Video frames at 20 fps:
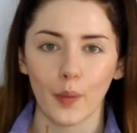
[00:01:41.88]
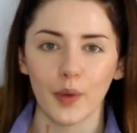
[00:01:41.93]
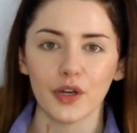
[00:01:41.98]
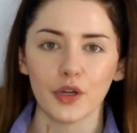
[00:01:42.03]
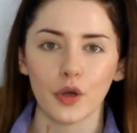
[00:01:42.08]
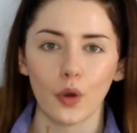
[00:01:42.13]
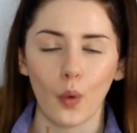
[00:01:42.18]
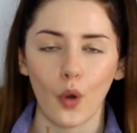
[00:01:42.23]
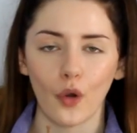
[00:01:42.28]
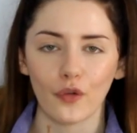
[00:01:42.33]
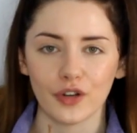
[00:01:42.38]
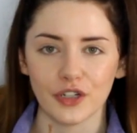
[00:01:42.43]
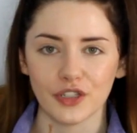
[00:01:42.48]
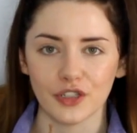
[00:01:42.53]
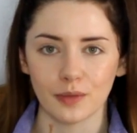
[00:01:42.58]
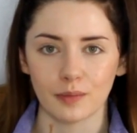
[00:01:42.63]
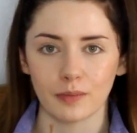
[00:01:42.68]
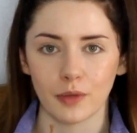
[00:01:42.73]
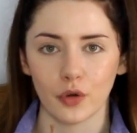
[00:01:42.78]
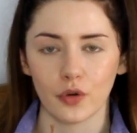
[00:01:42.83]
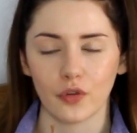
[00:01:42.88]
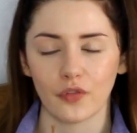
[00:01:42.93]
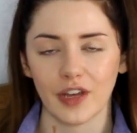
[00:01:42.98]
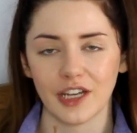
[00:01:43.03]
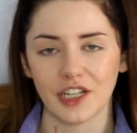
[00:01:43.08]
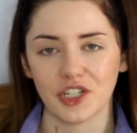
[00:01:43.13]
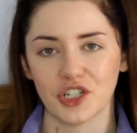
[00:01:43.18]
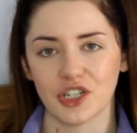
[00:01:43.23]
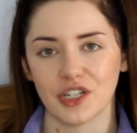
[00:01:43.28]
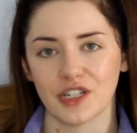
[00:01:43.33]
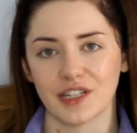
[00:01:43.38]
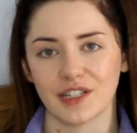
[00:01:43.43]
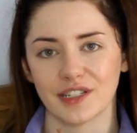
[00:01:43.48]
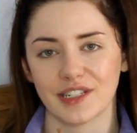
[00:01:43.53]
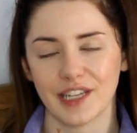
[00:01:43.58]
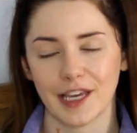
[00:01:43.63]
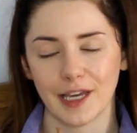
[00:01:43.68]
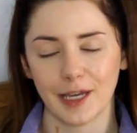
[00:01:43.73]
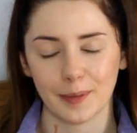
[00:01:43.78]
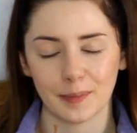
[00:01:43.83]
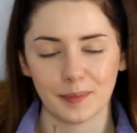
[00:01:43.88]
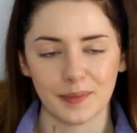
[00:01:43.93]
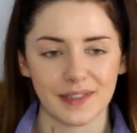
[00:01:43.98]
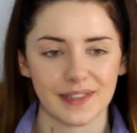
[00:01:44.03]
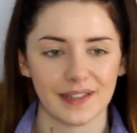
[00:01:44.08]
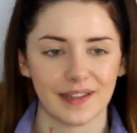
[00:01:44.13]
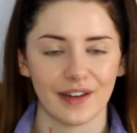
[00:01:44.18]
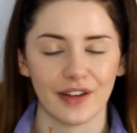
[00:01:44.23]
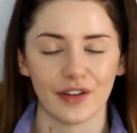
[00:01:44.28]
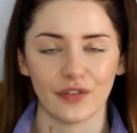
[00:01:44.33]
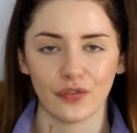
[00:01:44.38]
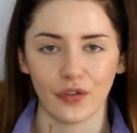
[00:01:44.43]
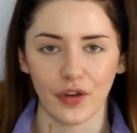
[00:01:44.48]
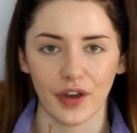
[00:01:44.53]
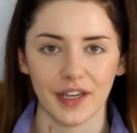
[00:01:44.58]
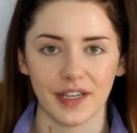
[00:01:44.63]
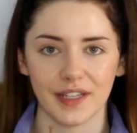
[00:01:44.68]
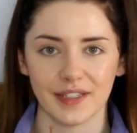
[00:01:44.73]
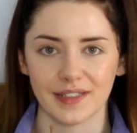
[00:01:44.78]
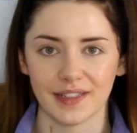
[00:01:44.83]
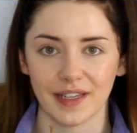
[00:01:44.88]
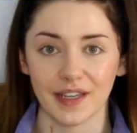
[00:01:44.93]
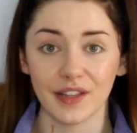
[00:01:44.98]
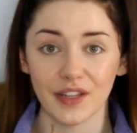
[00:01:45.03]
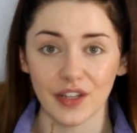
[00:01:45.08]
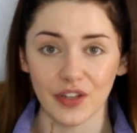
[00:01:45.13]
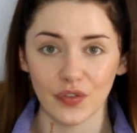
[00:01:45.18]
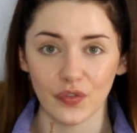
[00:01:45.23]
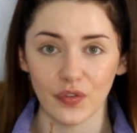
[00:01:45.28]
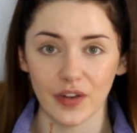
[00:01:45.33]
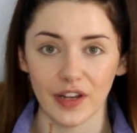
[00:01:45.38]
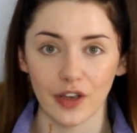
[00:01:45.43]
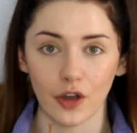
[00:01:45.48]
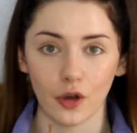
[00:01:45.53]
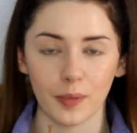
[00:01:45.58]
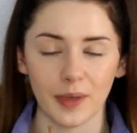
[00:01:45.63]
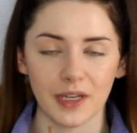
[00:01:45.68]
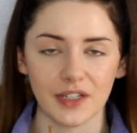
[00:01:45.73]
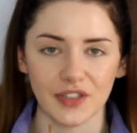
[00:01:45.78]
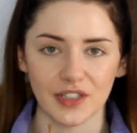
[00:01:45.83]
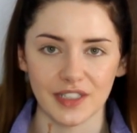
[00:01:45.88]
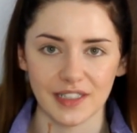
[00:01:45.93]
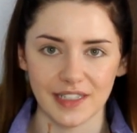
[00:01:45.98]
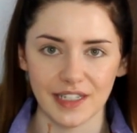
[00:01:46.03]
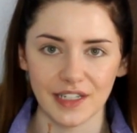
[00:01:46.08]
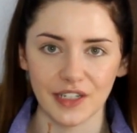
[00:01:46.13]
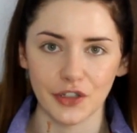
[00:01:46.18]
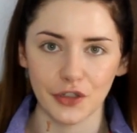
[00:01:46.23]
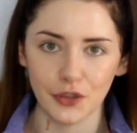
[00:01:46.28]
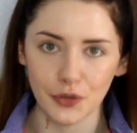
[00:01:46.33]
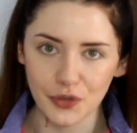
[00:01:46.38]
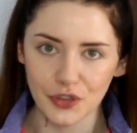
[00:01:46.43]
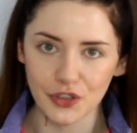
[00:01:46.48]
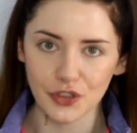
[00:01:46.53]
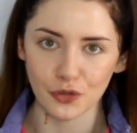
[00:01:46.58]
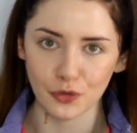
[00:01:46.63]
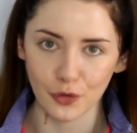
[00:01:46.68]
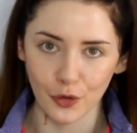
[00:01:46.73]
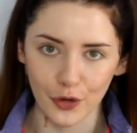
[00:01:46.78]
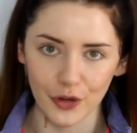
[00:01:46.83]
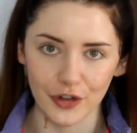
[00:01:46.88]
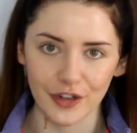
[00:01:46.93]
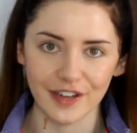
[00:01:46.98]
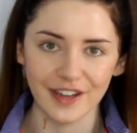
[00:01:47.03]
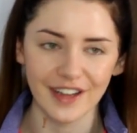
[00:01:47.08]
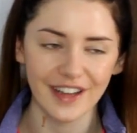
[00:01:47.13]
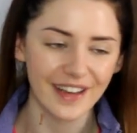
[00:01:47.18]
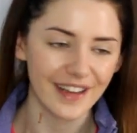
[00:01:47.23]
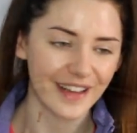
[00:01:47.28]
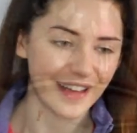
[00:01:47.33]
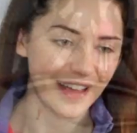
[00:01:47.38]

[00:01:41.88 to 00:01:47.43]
I want to go over some motivation tips and advice in this video because I did used to run,